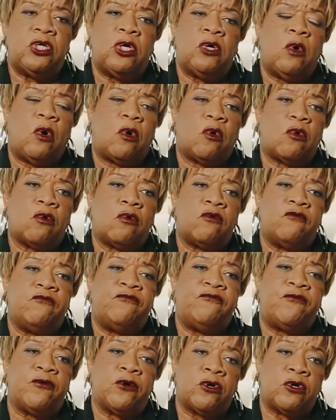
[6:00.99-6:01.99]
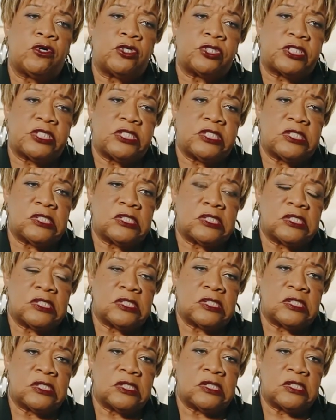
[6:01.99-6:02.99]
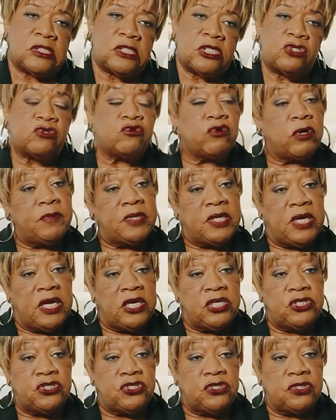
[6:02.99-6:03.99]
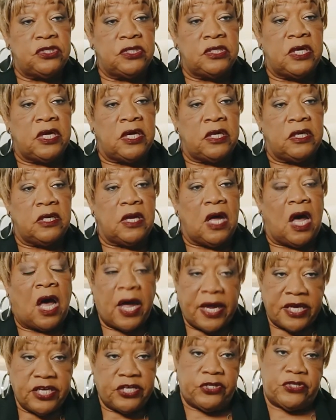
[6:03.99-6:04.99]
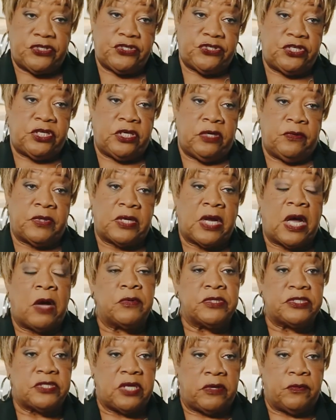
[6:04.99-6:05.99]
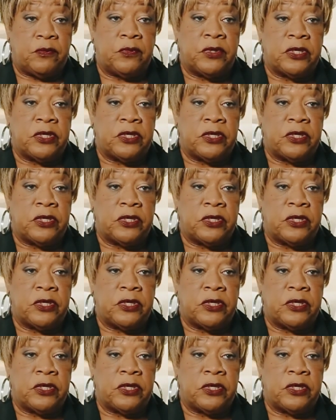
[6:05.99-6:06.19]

no overt discrimination that I could see when I was at